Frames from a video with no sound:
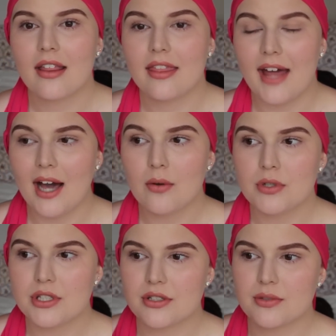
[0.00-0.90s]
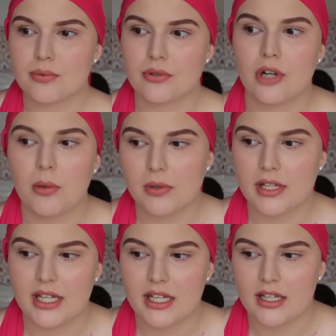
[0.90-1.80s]
that was
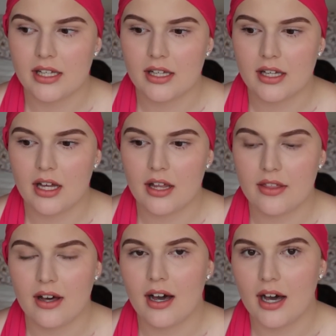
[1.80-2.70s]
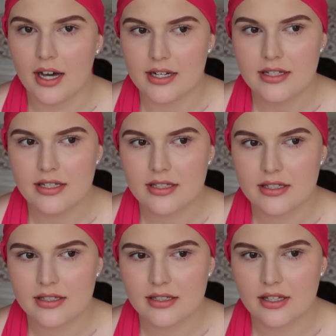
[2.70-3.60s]
probably the
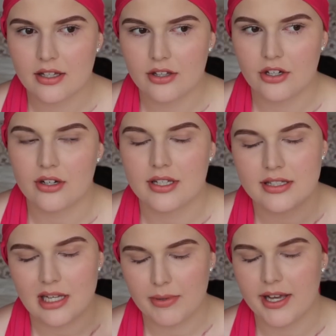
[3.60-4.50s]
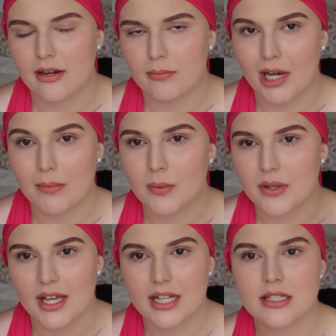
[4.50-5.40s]
hardest, you know, stepping out in public
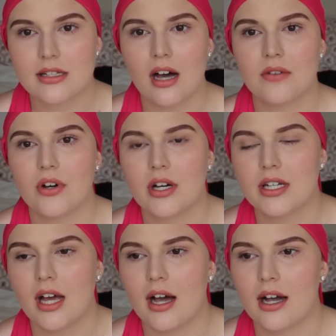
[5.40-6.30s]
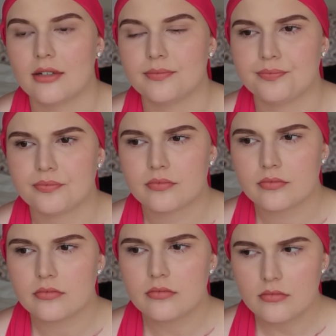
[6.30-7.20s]
with a headscarf on.
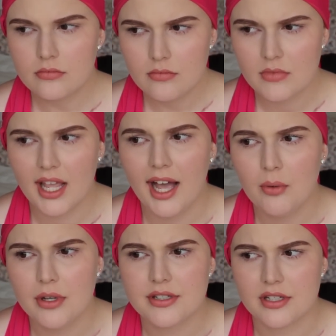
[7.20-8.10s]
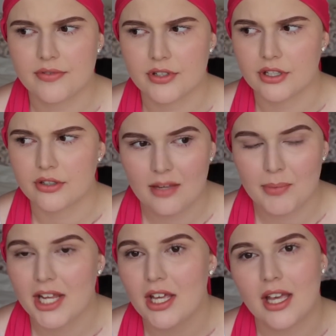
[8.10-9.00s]
That was difficult,
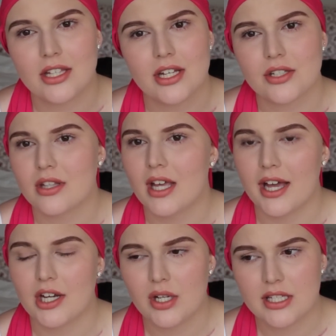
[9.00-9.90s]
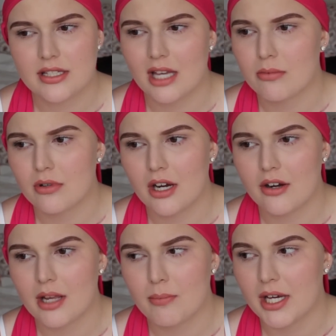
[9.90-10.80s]
but I know it's
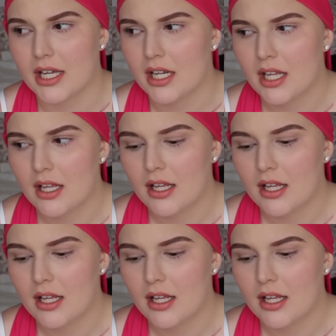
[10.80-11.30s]
temporary, but